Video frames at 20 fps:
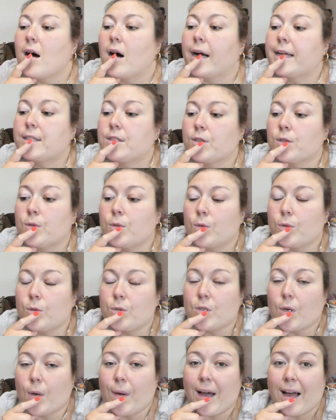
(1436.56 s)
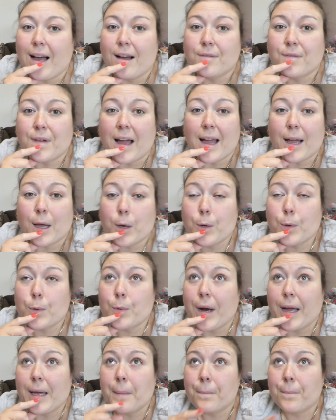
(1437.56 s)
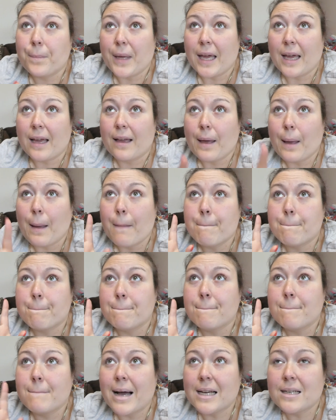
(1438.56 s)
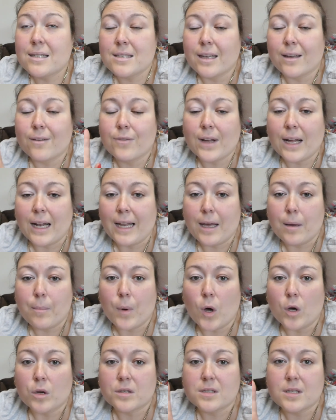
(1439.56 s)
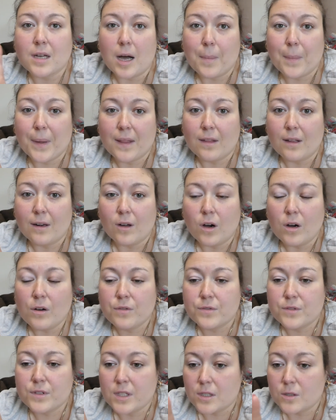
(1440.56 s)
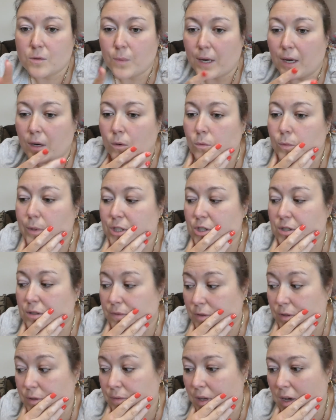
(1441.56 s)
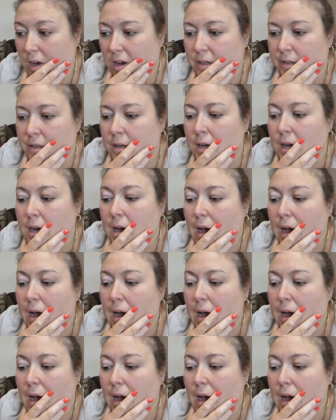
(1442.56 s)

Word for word: I do also have a great big massive clear box up in the loft as well which is full of yarn